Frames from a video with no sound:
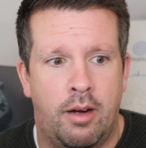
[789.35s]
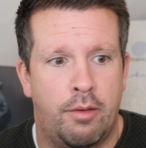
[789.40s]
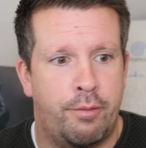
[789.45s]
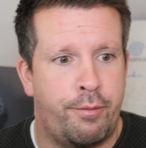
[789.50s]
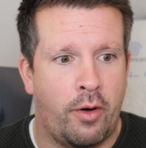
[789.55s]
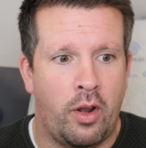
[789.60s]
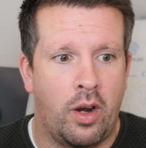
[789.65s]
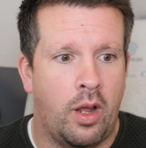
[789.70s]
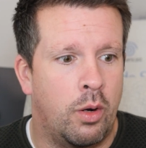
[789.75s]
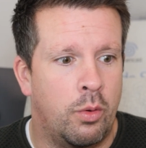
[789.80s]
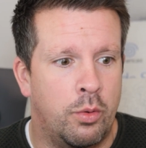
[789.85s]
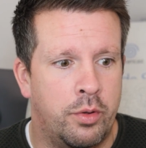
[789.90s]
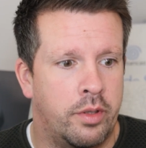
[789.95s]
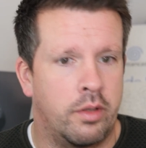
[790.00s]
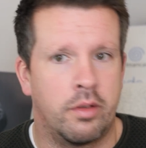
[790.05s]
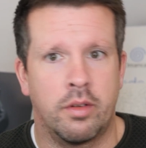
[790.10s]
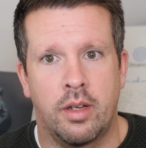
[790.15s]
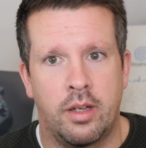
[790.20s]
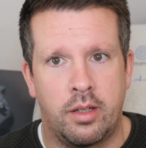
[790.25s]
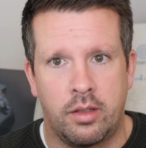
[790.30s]
followed
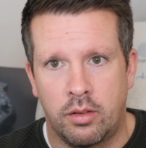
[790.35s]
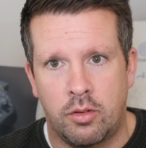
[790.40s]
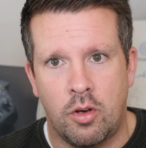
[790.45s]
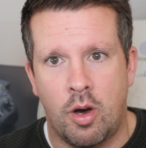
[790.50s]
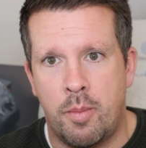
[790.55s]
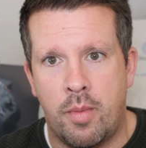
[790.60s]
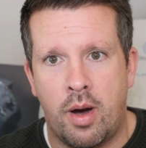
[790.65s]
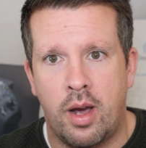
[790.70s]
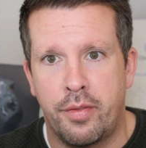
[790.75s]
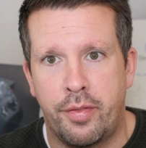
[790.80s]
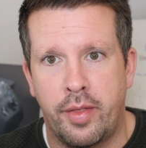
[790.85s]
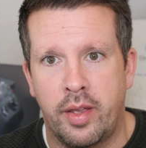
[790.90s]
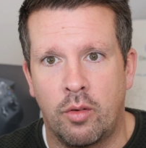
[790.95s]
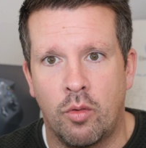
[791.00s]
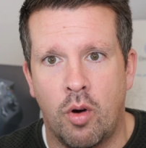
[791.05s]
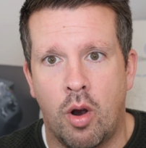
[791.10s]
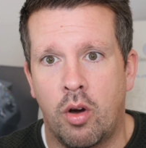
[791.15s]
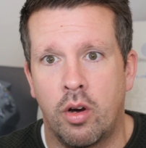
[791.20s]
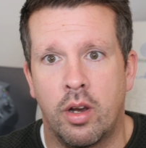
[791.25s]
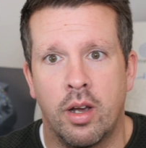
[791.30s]
and got my thing
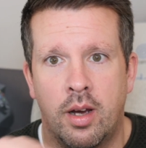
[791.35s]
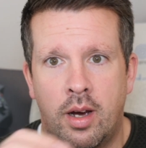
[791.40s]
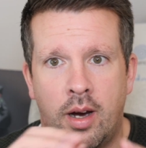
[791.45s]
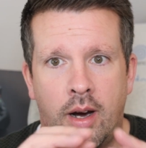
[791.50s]
wrong.